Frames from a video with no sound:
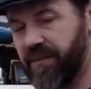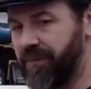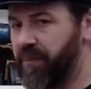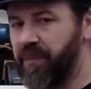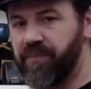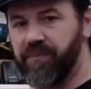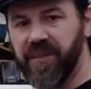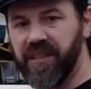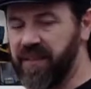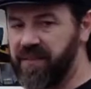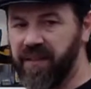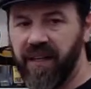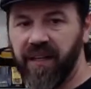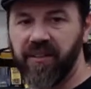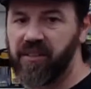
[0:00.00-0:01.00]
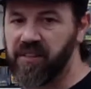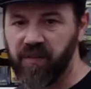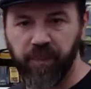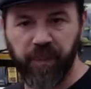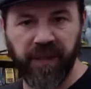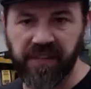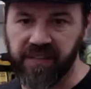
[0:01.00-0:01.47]
you know, hundreds of
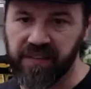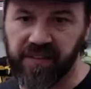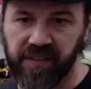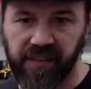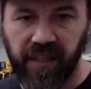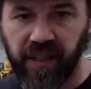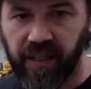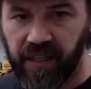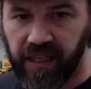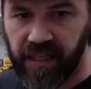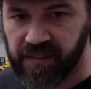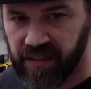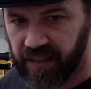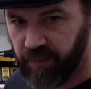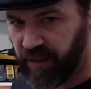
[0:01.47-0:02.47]
pieces. It's a